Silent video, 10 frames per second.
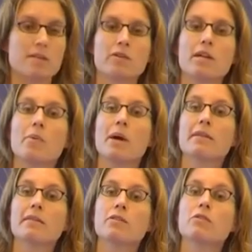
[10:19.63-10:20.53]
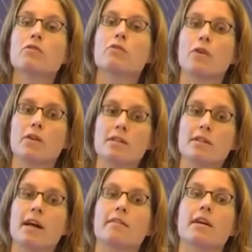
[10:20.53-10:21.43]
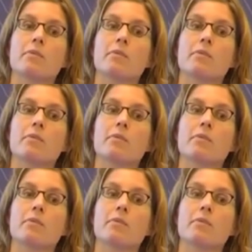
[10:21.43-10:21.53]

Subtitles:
So they went into the forest and